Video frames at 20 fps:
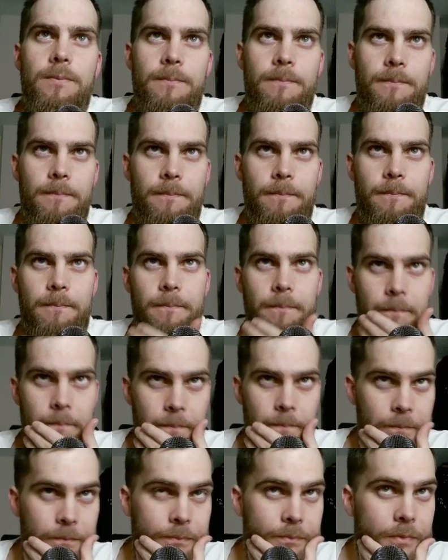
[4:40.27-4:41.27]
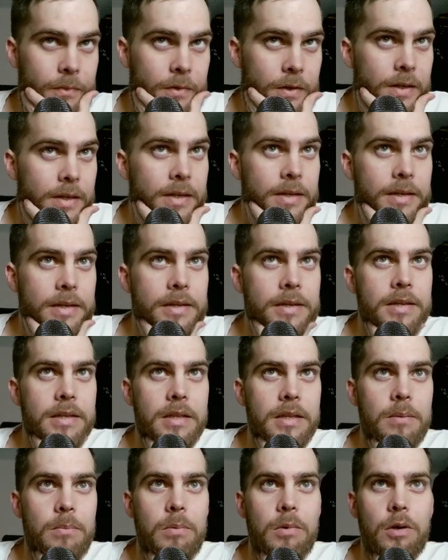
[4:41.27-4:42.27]

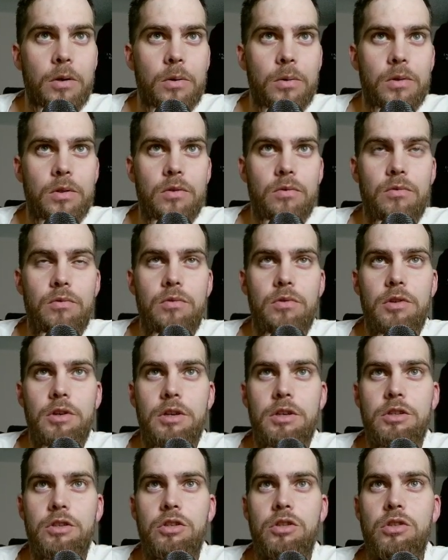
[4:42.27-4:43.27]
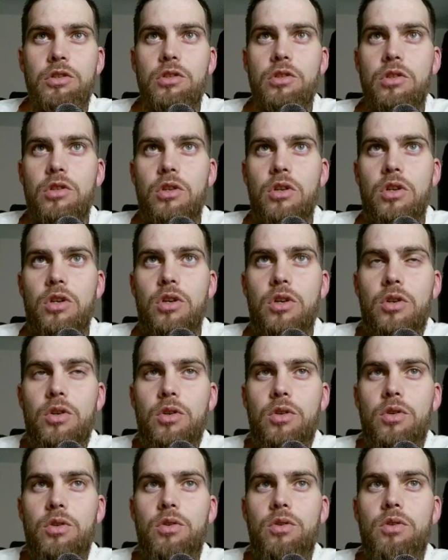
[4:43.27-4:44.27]
They block with the rook,
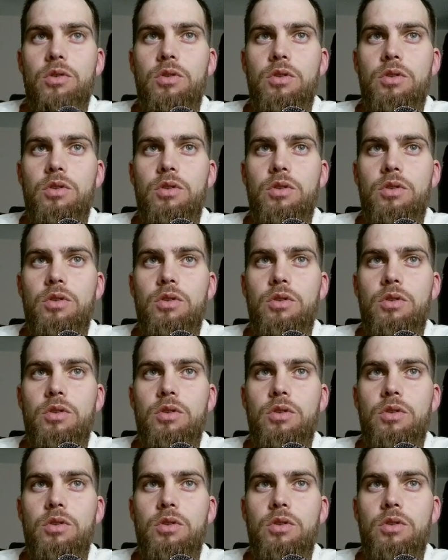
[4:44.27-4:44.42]
so